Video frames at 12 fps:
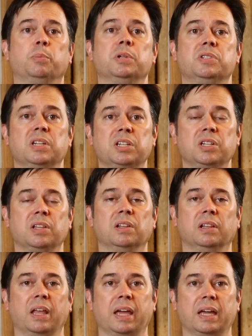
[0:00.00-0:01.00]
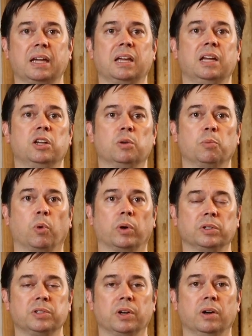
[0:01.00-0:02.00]
position the leg in your
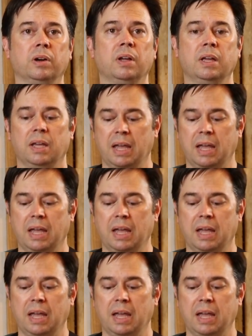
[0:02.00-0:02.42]
mortiser